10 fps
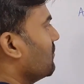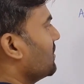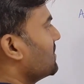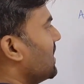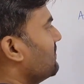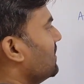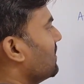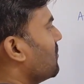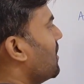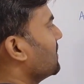First I
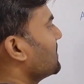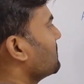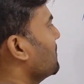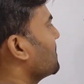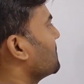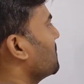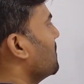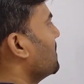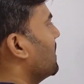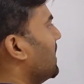will call this merge sort.